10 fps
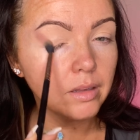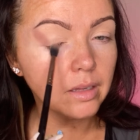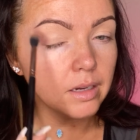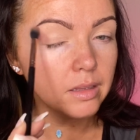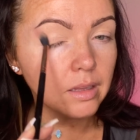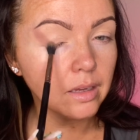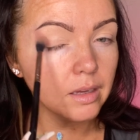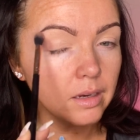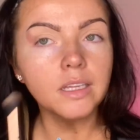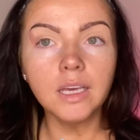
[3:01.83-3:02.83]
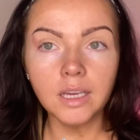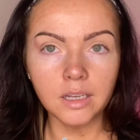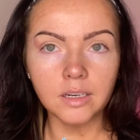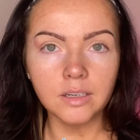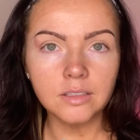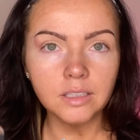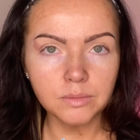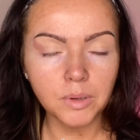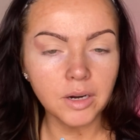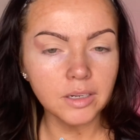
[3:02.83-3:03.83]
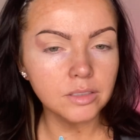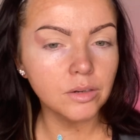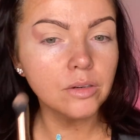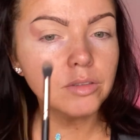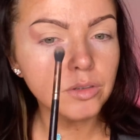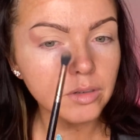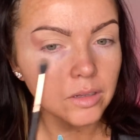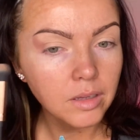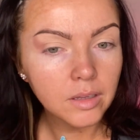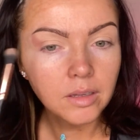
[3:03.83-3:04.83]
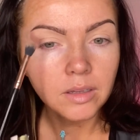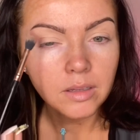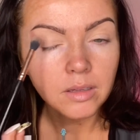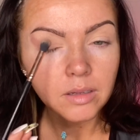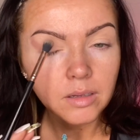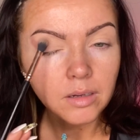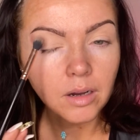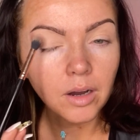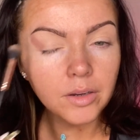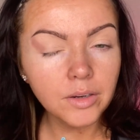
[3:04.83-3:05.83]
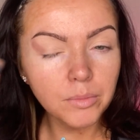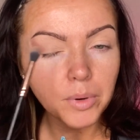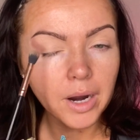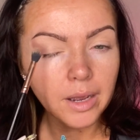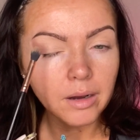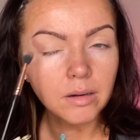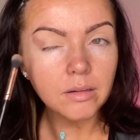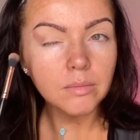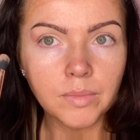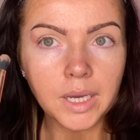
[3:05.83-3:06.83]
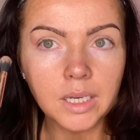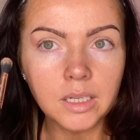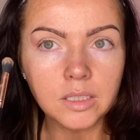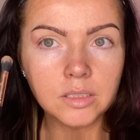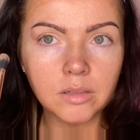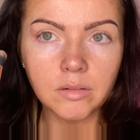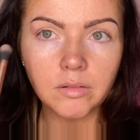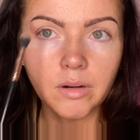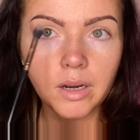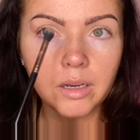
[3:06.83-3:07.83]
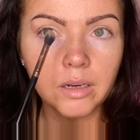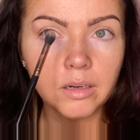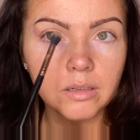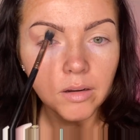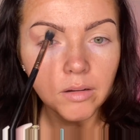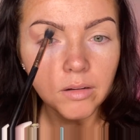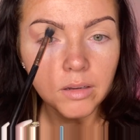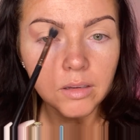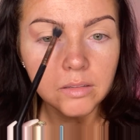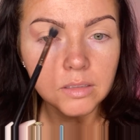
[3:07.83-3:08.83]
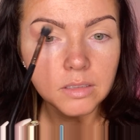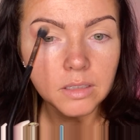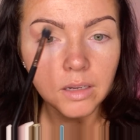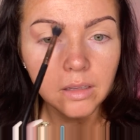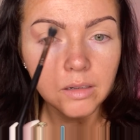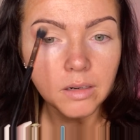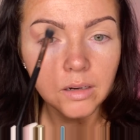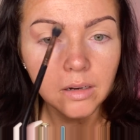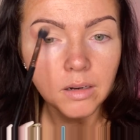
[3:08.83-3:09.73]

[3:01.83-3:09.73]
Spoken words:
like that. Then this part is crucial. On your brow, pay attention right here. You're gonna use this color